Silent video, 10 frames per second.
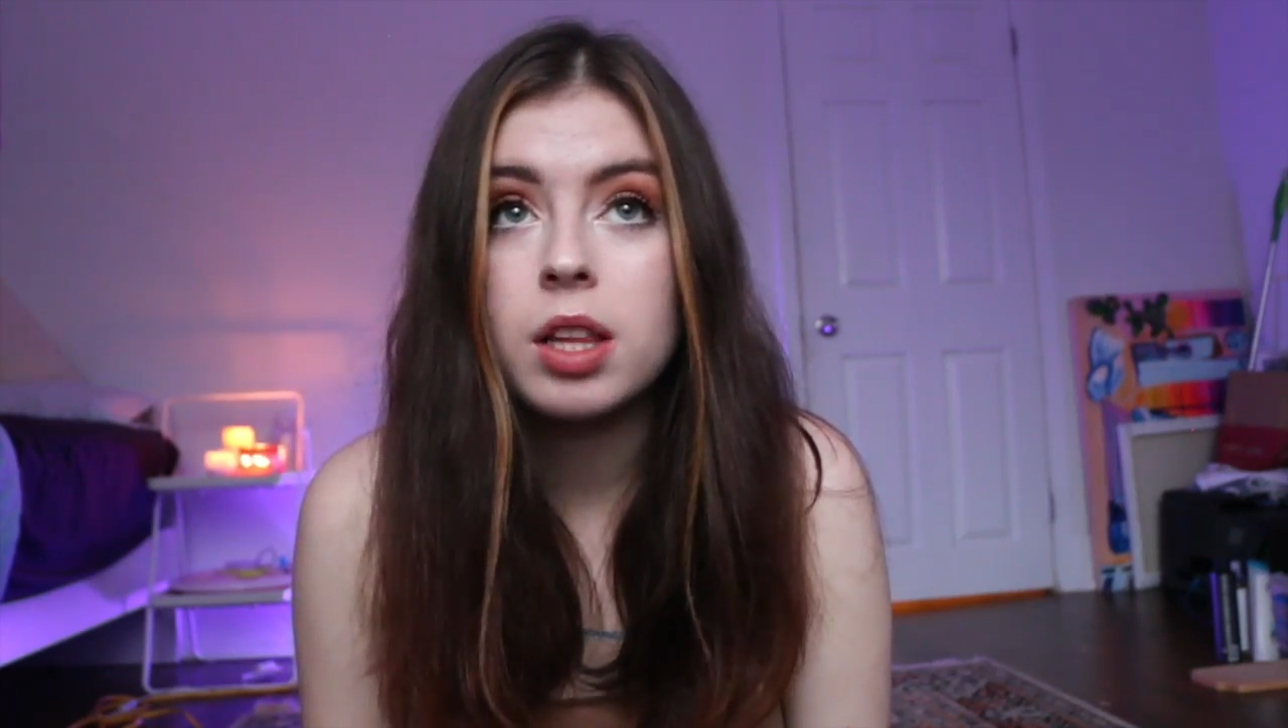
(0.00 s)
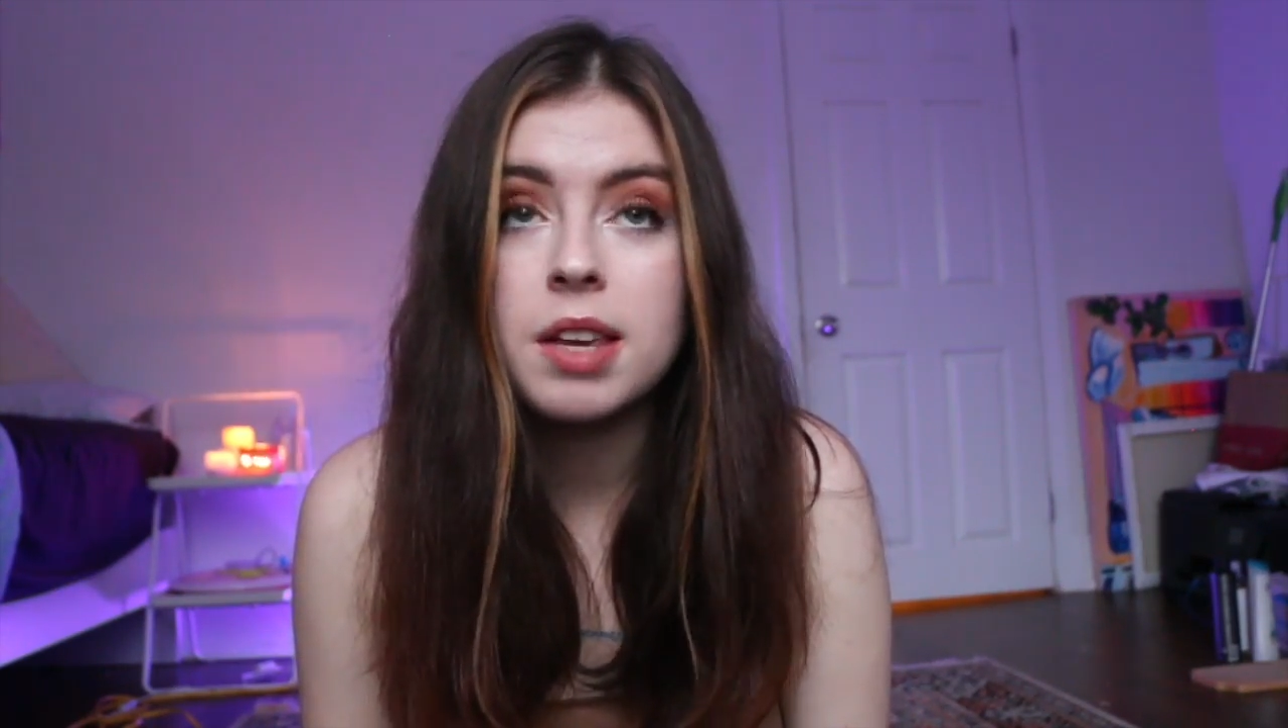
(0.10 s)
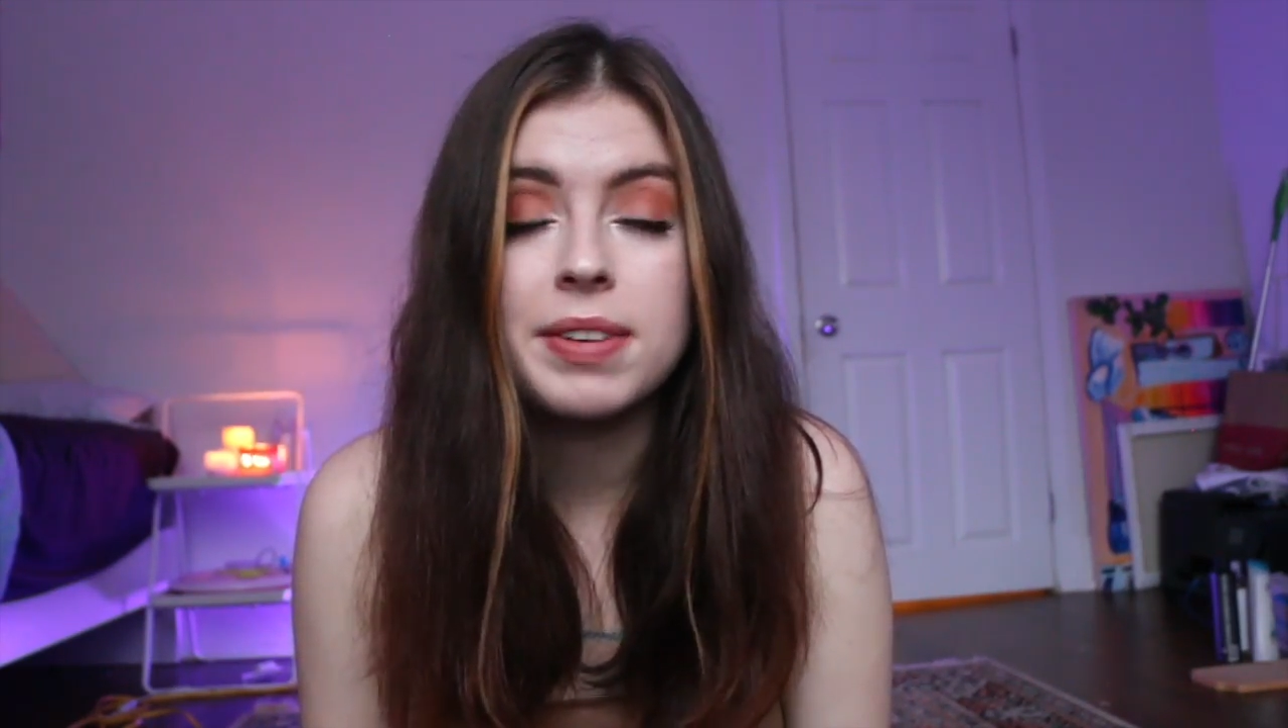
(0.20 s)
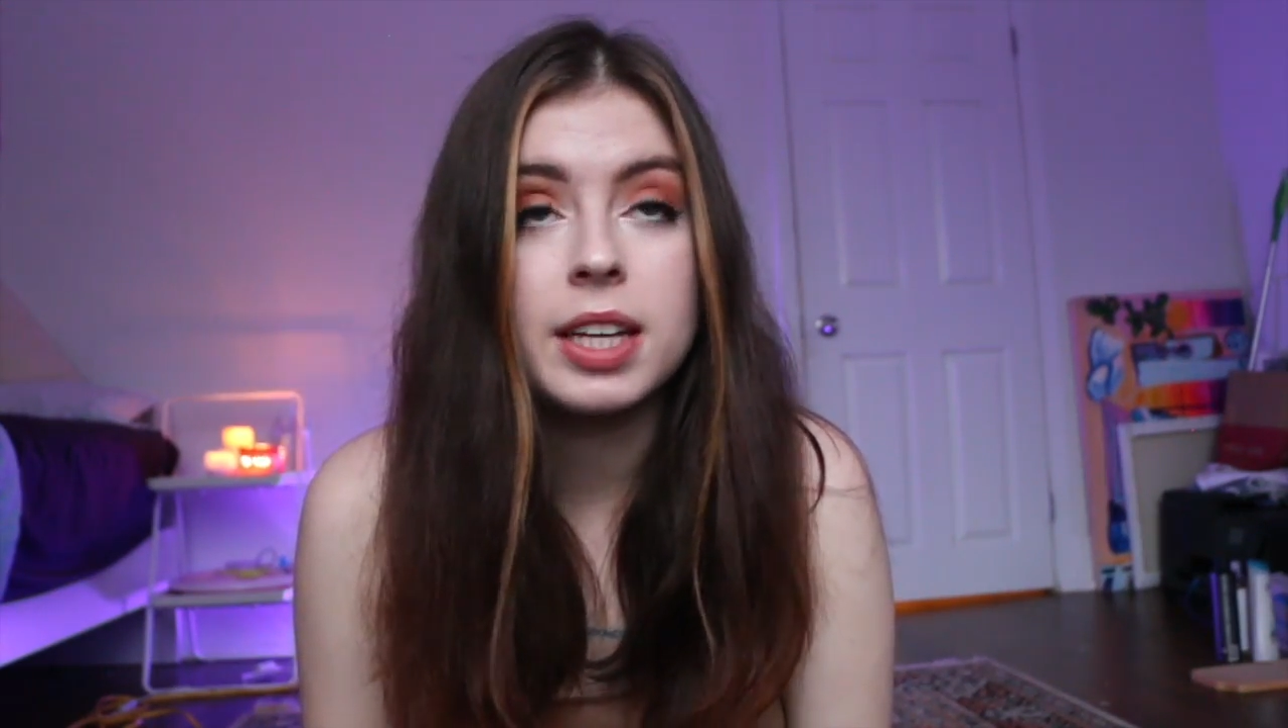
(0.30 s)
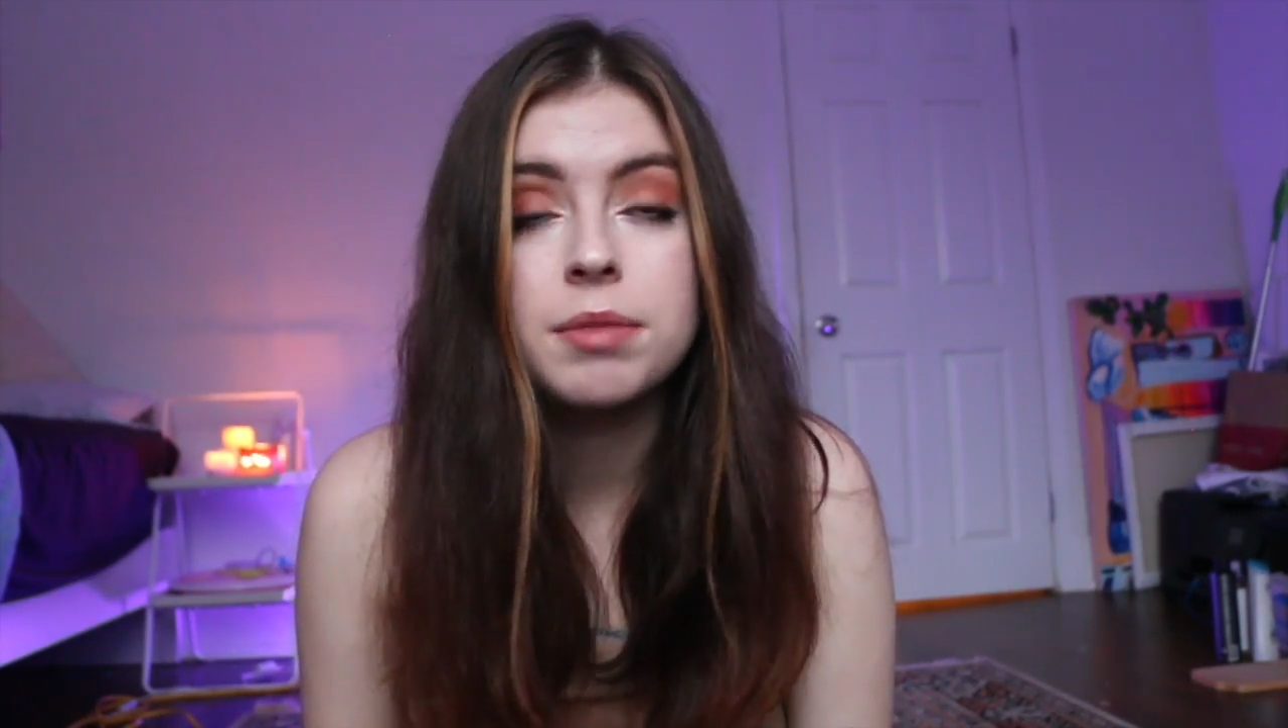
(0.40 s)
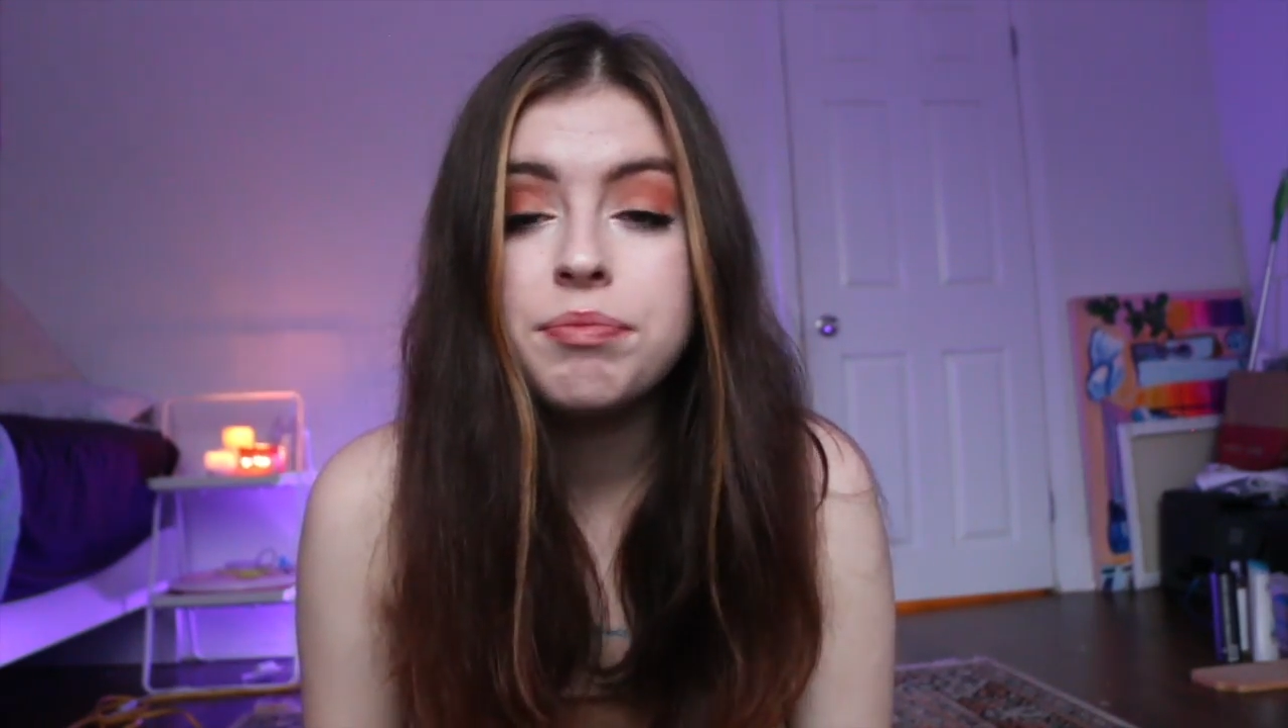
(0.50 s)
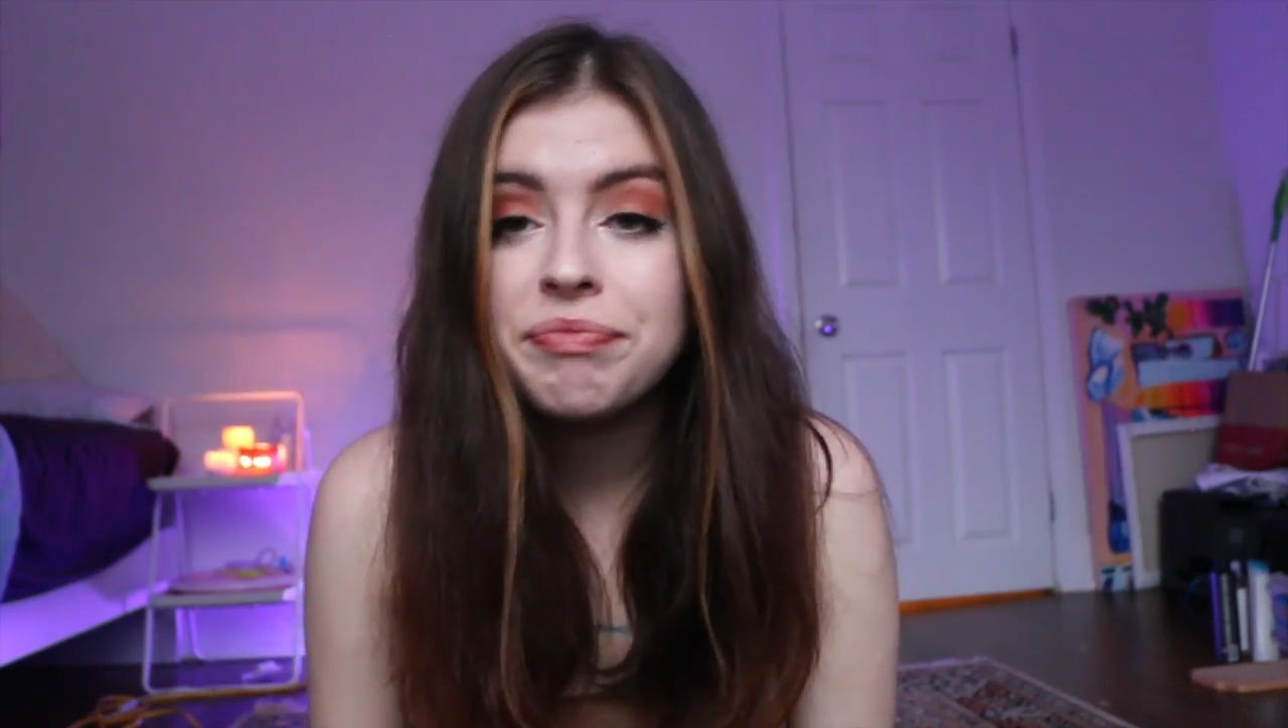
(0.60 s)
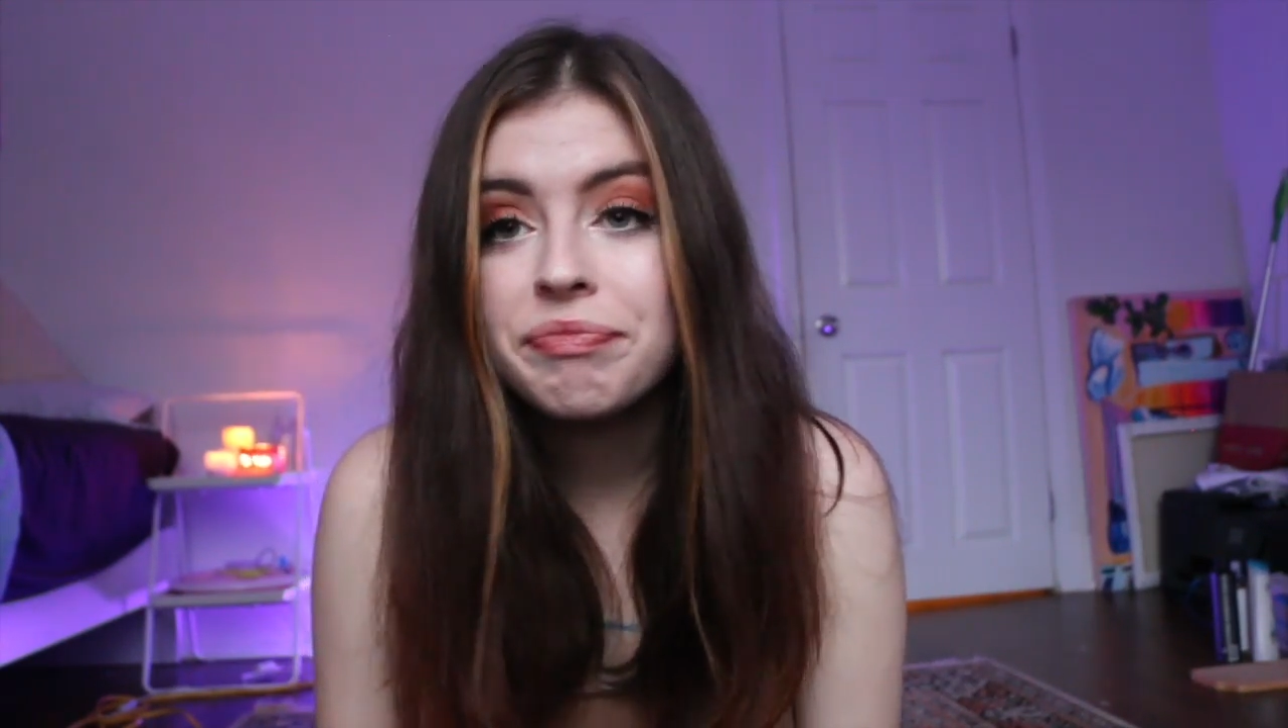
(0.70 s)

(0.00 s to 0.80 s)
leaving.